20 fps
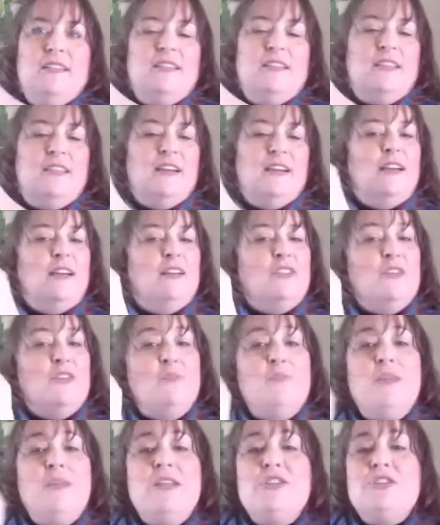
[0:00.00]
the
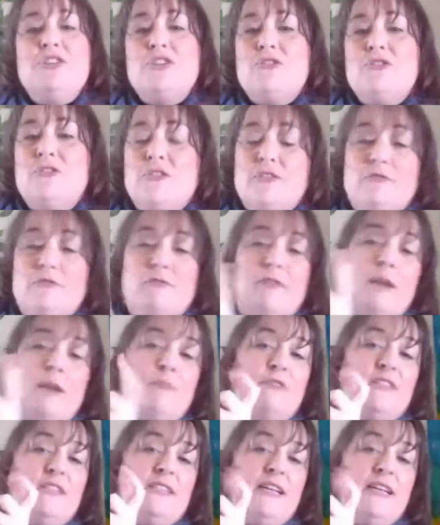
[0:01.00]
minister or
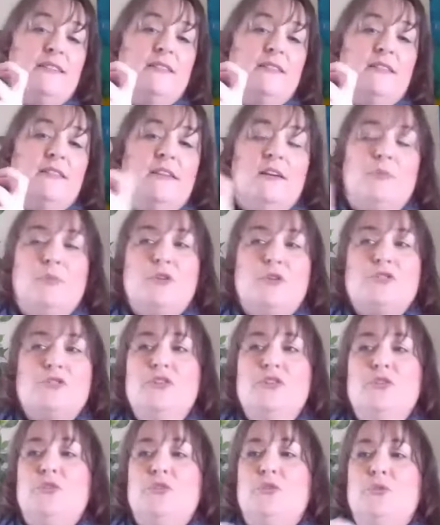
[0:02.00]
the
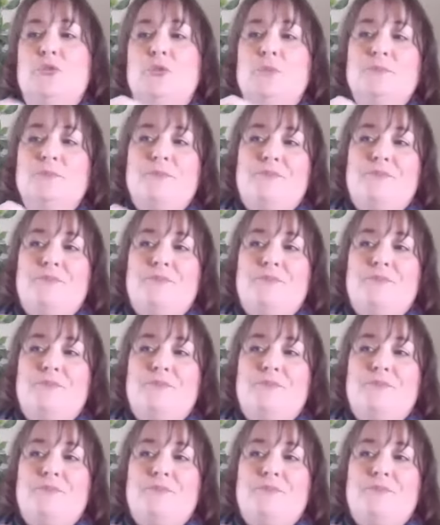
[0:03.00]
person who